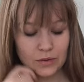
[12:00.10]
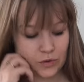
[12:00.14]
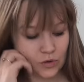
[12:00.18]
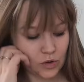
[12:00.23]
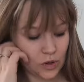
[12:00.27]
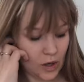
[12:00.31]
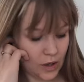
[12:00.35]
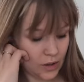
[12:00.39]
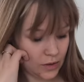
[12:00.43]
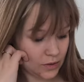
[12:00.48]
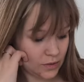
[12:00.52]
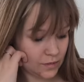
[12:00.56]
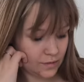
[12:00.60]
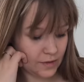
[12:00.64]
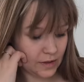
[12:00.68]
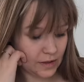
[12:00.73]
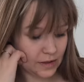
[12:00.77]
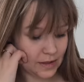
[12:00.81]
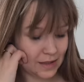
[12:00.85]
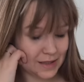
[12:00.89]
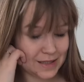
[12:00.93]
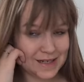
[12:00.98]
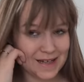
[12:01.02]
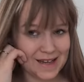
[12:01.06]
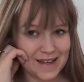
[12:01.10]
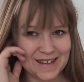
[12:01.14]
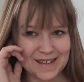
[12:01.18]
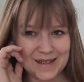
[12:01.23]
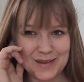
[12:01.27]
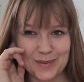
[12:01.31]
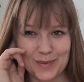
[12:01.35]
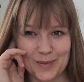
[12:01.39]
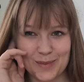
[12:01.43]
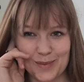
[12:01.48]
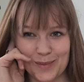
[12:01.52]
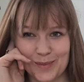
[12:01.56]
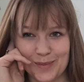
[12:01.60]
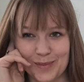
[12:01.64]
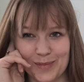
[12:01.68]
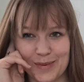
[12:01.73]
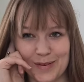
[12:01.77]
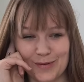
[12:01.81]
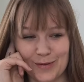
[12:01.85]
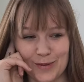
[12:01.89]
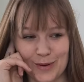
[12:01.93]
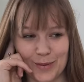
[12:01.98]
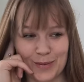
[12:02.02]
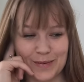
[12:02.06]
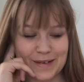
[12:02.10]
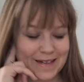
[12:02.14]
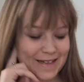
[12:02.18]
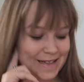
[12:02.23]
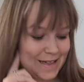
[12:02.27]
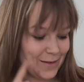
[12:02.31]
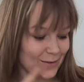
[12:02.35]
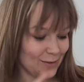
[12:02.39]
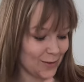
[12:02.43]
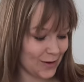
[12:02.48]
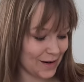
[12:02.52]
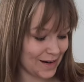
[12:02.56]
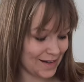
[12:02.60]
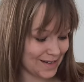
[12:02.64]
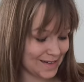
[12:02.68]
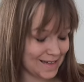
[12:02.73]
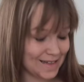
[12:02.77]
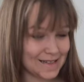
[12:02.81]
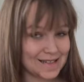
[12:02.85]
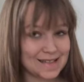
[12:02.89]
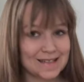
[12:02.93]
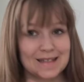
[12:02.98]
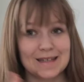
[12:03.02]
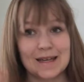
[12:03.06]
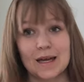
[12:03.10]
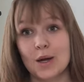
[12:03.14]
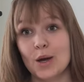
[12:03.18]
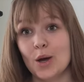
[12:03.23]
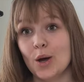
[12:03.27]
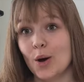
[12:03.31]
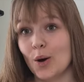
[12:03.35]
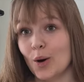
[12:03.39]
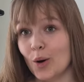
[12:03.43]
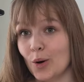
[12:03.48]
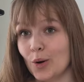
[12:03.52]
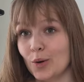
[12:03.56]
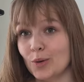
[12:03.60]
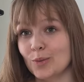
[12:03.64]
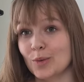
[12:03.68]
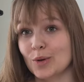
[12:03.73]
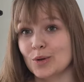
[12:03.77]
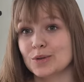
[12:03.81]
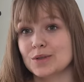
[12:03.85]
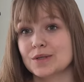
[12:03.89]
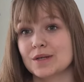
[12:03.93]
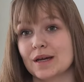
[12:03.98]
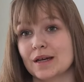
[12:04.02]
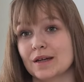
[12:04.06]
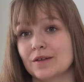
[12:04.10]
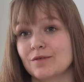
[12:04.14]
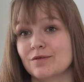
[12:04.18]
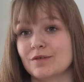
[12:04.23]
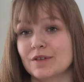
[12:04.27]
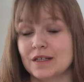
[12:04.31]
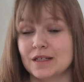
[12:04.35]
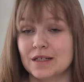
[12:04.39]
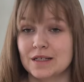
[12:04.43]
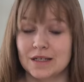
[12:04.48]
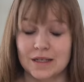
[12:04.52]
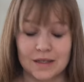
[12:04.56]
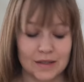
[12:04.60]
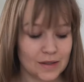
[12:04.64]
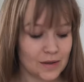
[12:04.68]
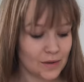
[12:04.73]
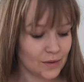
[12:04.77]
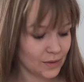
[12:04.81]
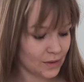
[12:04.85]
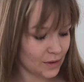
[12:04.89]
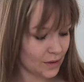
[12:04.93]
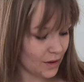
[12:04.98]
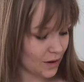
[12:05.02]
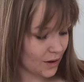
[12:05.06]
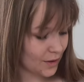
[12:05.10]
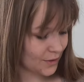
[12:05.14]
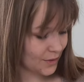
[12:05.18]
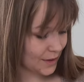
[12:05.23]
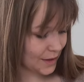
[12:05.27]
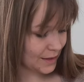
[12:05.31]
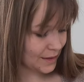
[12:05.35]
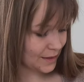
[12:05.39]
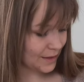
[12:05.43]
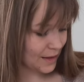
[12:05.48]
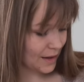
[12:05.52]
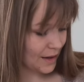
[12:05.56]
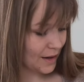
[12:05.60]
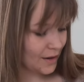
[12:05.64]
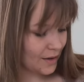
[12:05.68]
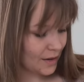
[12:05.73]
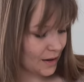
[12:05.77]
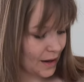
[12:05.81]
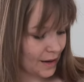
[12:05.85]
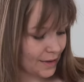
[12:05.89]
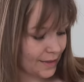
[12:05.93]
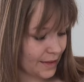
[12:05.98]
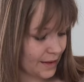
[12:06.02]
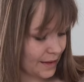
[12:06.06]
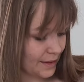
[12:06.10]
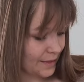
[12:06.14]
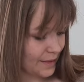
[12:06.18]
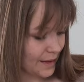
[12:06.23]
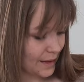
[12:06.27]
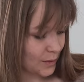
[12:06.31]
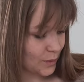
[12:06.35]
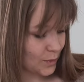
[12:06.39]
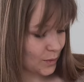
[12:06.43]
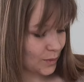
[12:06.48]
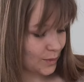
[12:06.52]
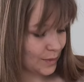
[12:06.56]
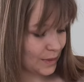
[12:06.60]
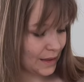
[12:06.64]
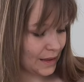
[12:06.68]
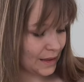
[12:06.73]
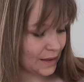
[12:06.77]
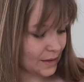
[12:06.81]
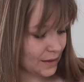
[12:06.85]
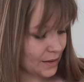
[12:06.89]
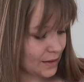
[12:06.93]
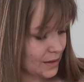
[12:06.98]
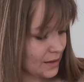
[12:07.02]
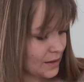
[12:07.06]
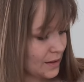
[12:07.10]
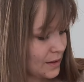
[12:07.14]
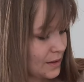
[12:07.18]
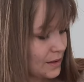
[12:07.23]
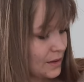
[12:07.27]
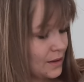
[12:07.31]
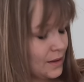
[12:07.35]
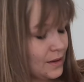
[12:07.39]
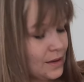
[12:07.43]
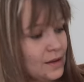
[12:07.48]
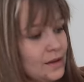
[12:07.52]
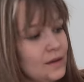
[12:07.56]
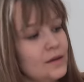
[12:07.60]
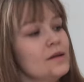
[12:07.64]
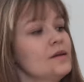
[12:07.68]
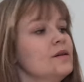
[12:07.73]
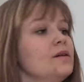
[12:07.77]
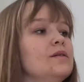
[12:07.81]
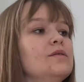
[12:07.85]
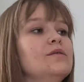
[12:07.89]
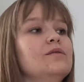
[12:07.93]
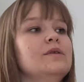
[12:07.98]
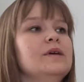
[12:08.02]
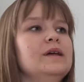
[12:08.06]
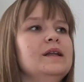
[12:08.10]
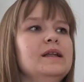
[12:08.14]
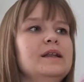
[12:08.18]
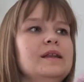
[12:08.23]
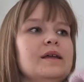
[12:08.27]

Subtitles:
try to finish it before we leave, or at least almost, so I can finish it on the car ride there. I think that would be really